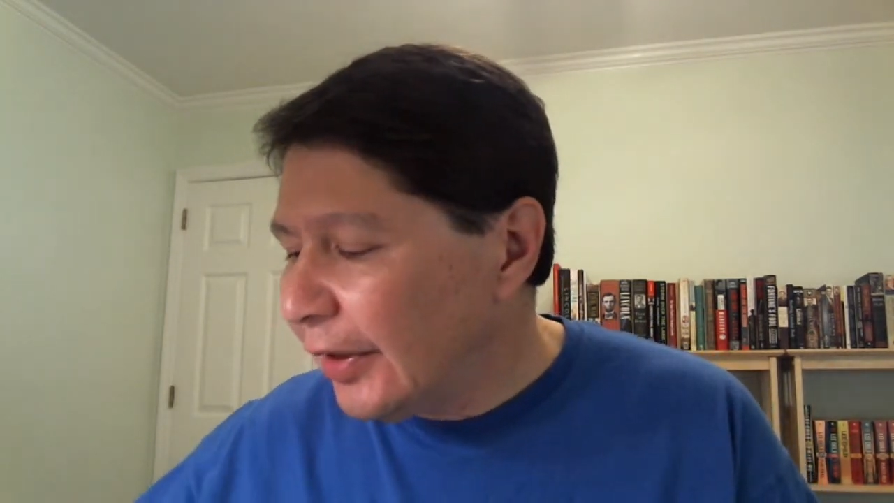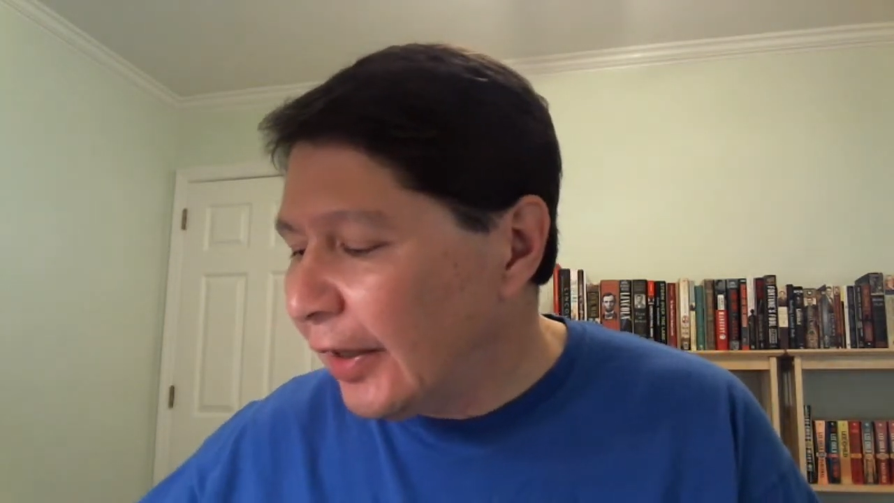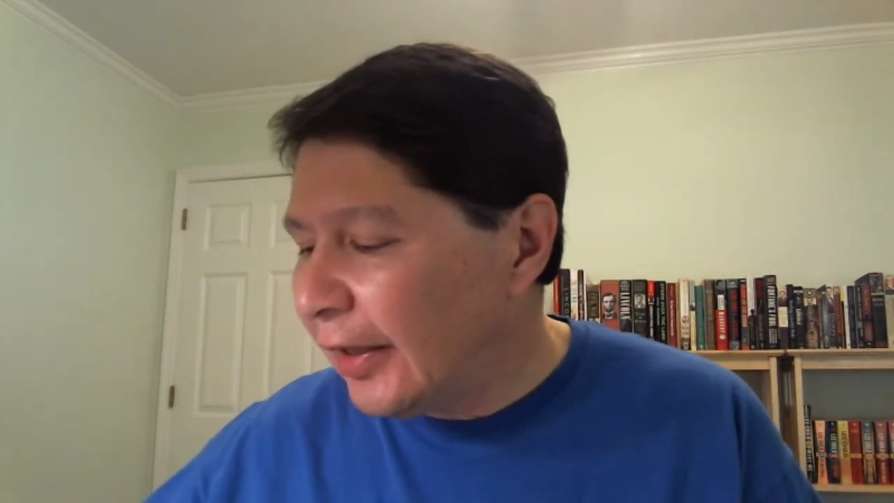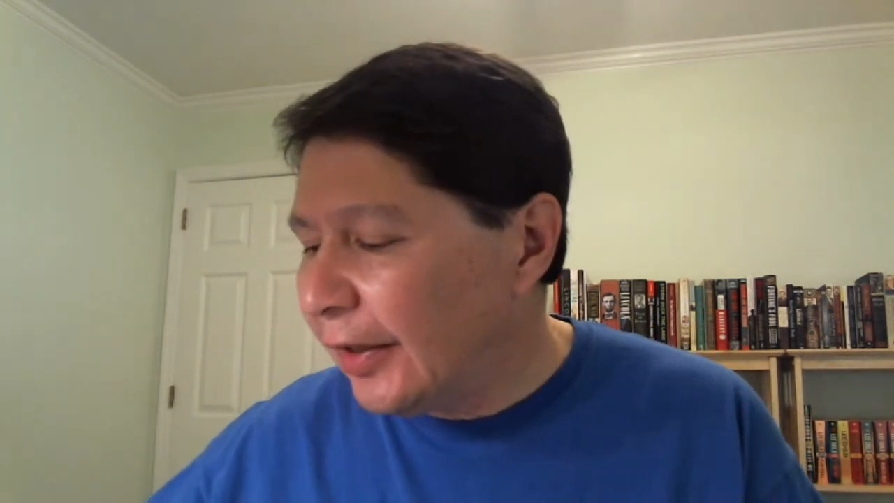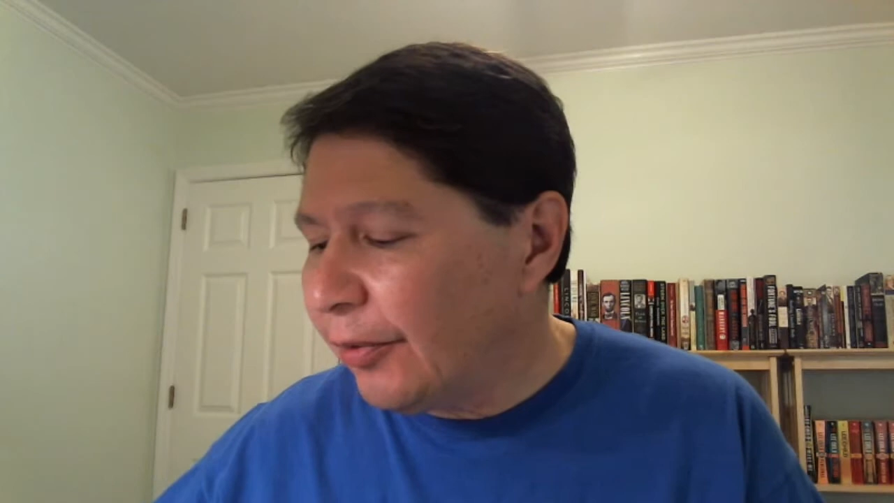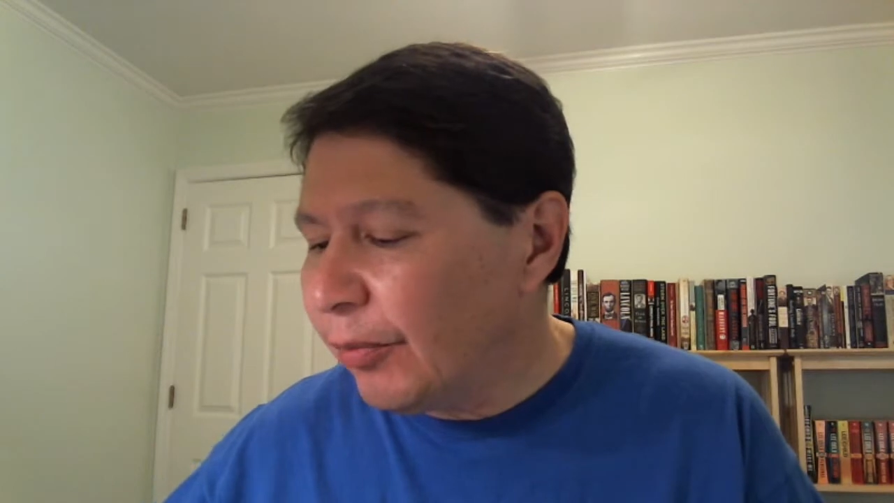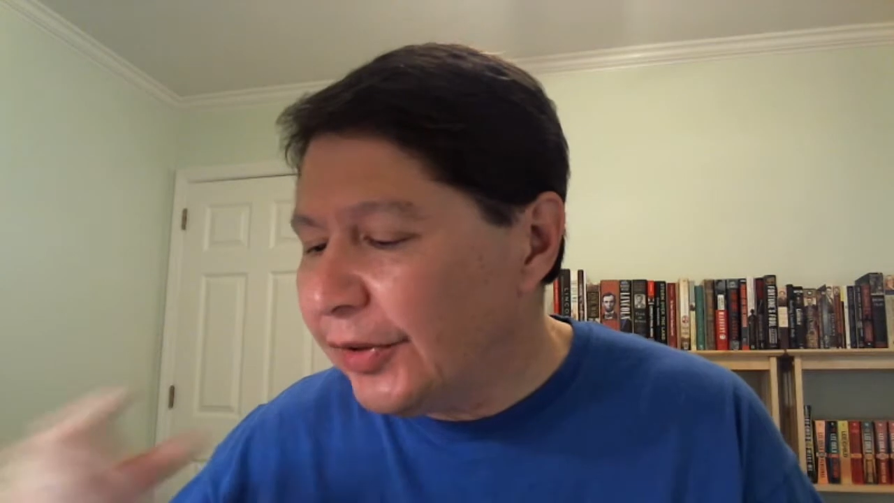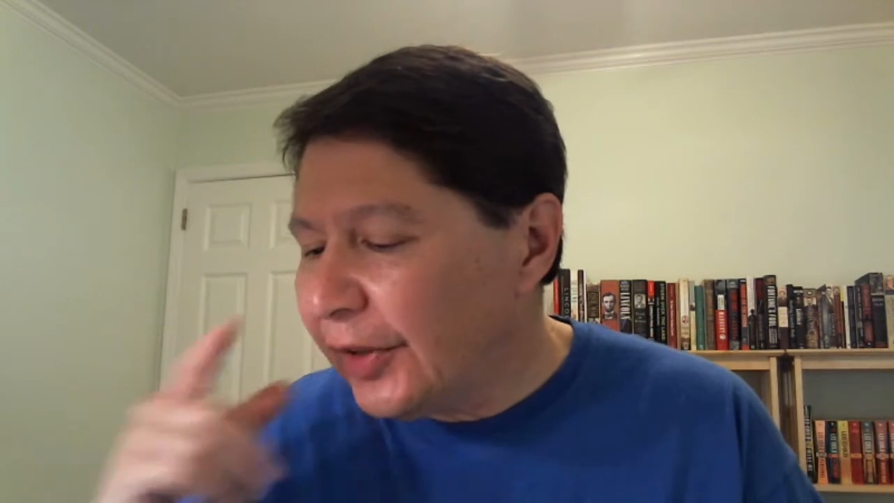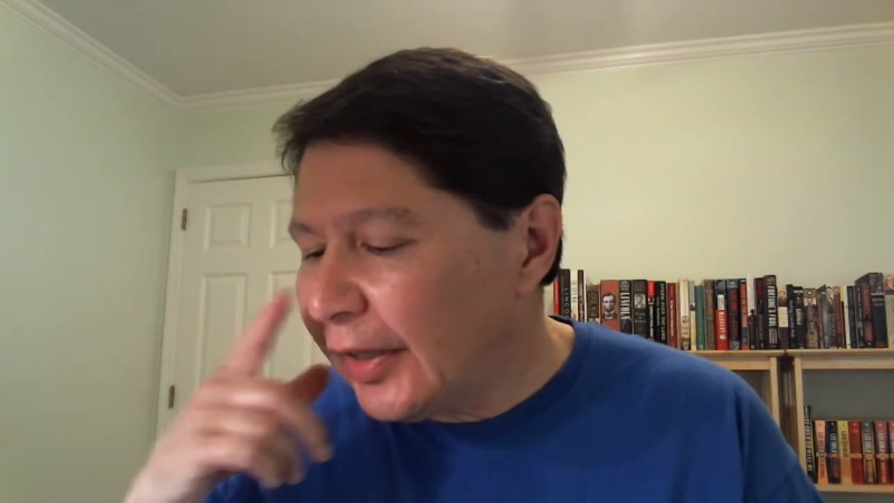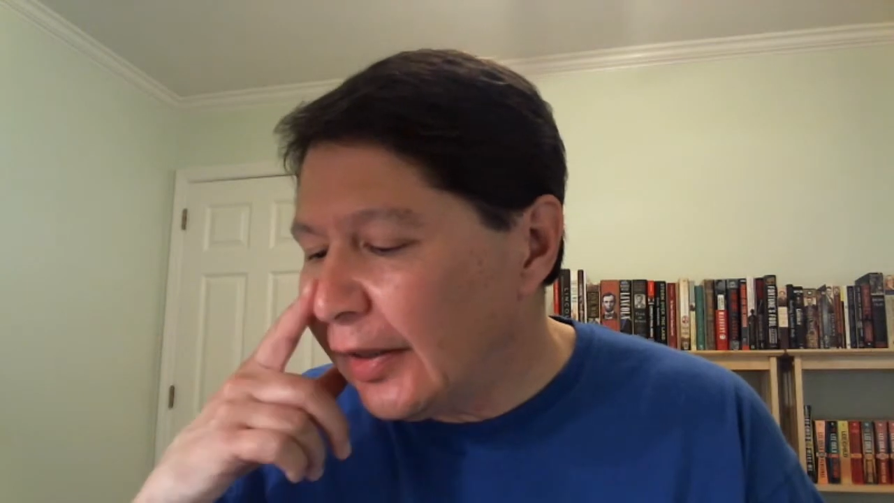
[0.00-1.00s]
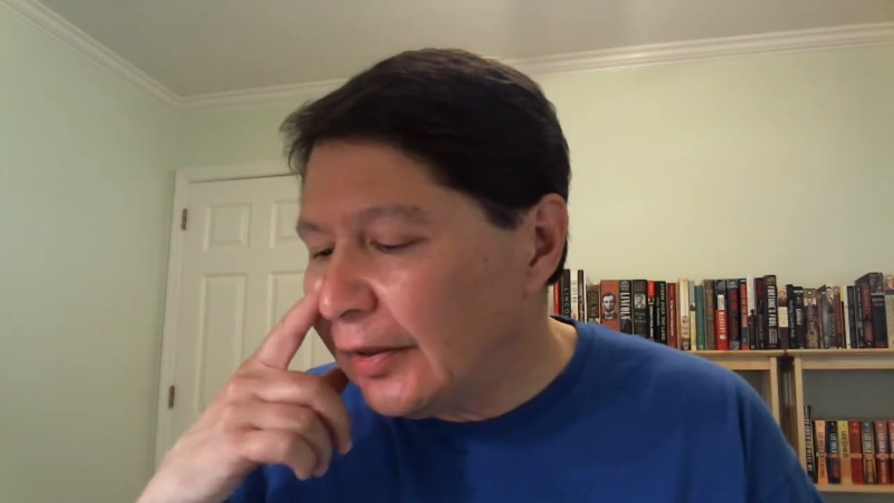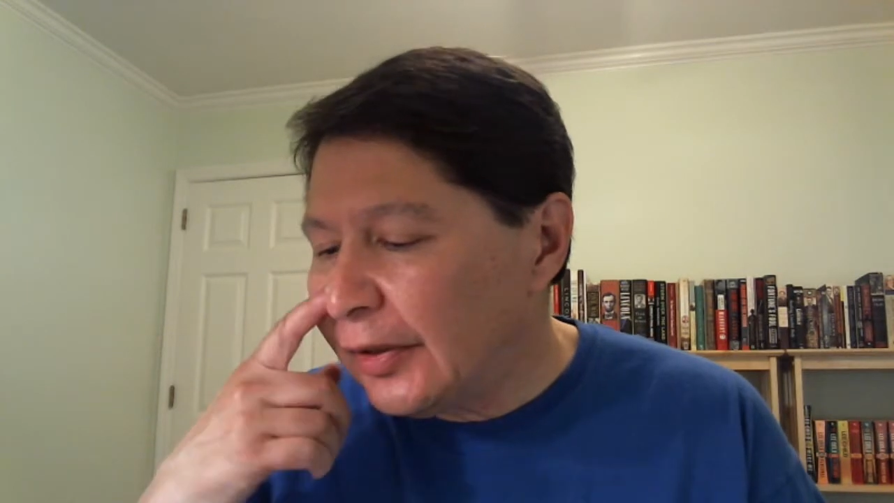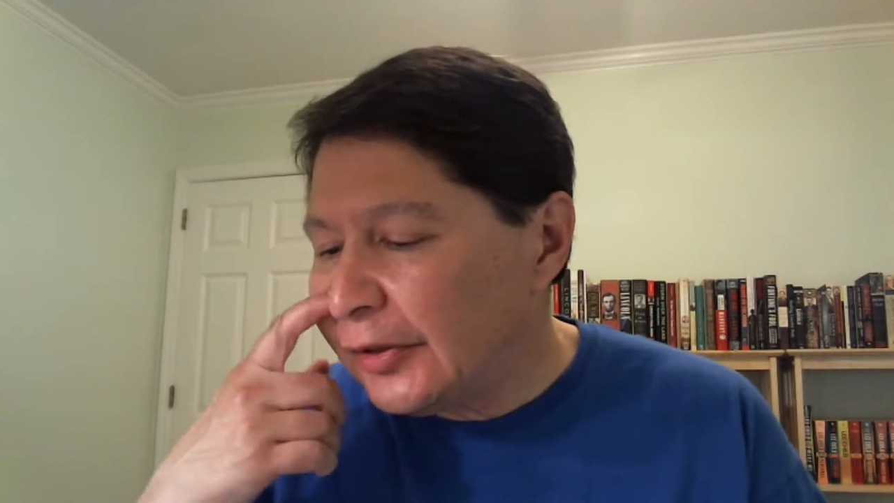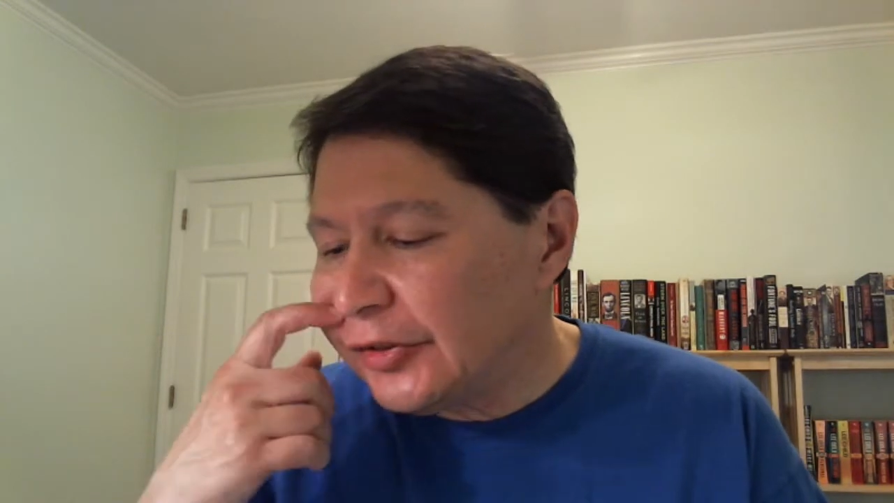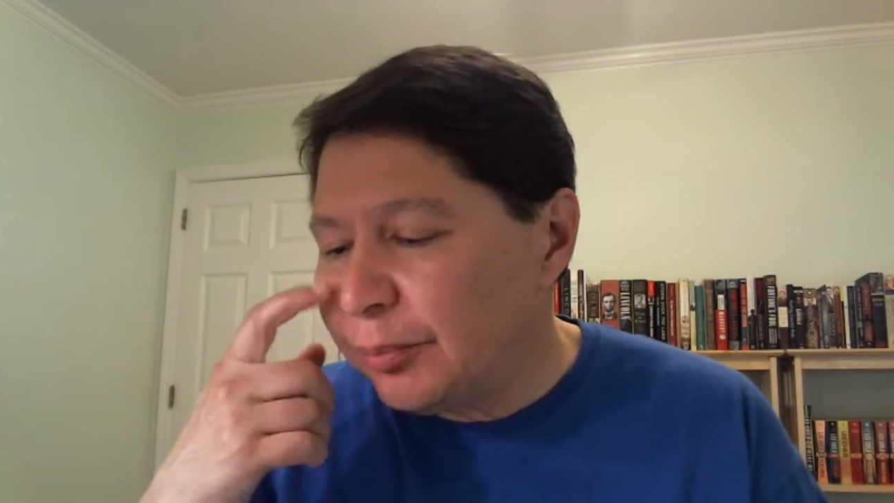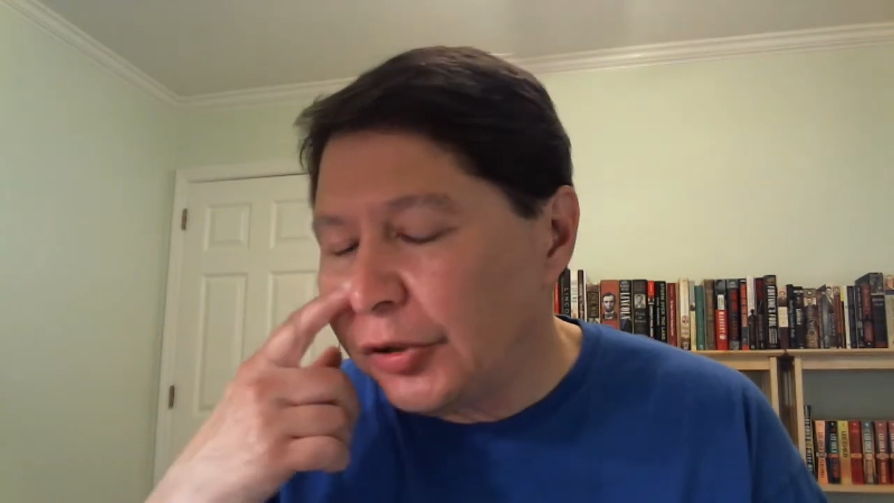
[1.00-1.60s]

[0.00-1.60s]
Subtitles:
The one thing that's